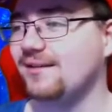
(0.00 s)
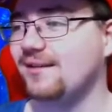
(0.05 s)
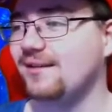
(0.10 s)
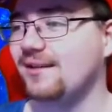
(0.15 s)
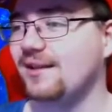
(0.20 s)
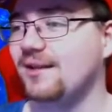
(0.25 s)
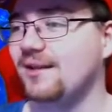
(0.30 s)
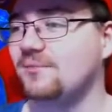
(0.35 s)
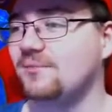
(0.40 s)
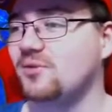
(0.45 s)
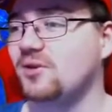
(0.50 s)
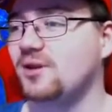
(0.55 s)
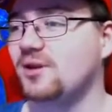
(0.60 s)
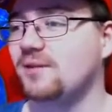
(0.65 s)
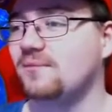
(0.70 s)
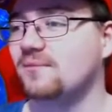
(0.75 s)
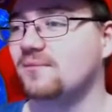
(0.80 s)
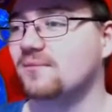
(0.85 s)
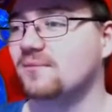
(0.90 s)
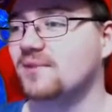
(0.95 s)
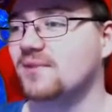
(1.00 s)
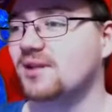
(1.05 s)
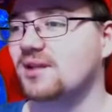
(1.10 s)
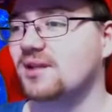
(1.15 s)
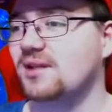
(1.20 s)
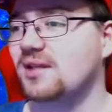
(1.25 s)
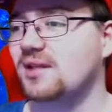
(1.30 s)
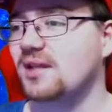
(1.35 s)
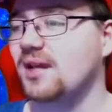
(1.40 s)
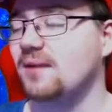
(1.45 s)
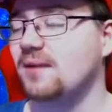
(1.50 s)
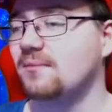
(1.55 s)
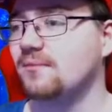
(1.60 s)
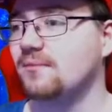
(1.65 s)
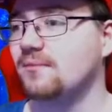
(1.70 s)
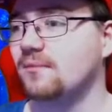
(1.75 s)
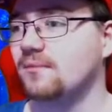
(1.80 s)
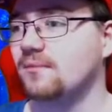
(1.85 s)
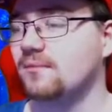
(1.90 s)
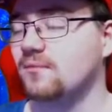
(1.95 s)
Oh, boy. Yep,
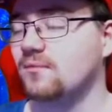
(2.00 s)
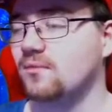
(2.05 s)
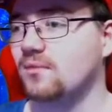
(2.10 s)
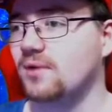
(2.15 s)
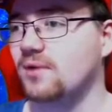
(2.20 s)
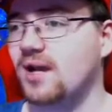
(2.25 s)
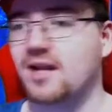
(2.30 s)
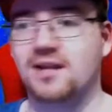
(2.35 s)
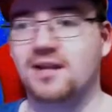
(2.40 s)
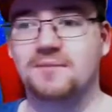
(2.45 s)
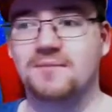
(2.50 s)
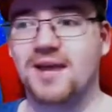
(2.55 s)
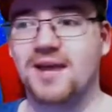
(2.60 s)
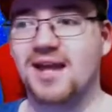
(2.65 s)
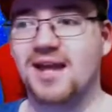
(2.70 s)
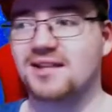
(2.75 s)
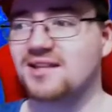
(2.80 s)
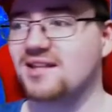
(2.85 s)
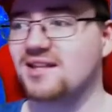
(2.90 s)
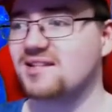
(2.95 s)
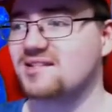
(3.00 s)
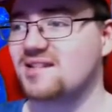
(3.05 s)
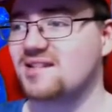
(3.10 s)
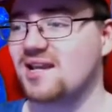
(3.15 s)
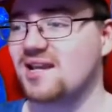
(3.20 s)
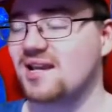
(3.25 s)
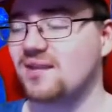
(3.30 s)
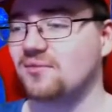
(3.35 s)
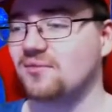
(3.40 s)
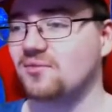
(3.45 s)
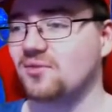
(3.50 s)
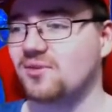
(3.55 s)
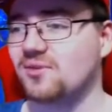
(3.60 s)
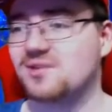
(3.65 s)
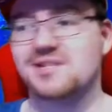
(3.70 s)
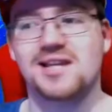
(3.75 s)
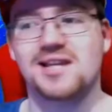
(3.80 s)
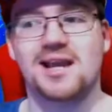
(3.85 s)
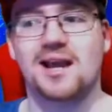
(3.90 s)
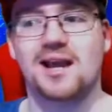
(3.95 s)
Item Madness! And of
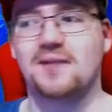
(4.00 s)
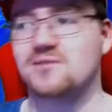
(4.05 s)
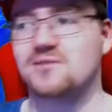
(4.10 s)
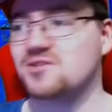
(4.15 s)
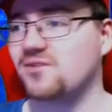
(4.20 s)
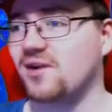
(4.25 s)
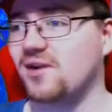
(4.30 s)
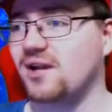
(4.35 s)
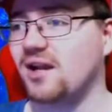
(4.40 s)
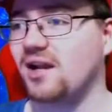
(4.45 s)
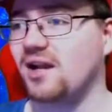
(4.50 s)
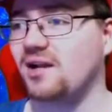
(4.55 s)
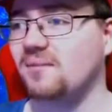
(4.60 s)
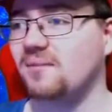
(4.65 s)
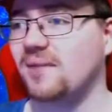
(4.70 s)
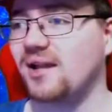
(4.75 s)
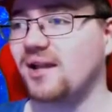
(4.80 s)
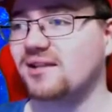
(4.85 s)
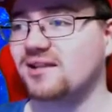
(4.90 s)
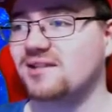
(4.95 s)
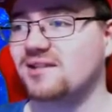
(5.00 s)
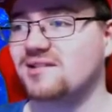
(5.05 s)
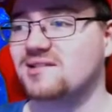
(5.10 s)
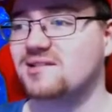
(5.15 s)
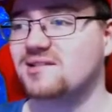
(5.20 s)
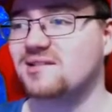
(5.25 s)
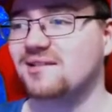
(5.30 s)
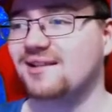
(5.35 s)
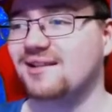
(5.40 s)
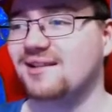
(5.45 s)
course, yeah, I was right. Item Madness.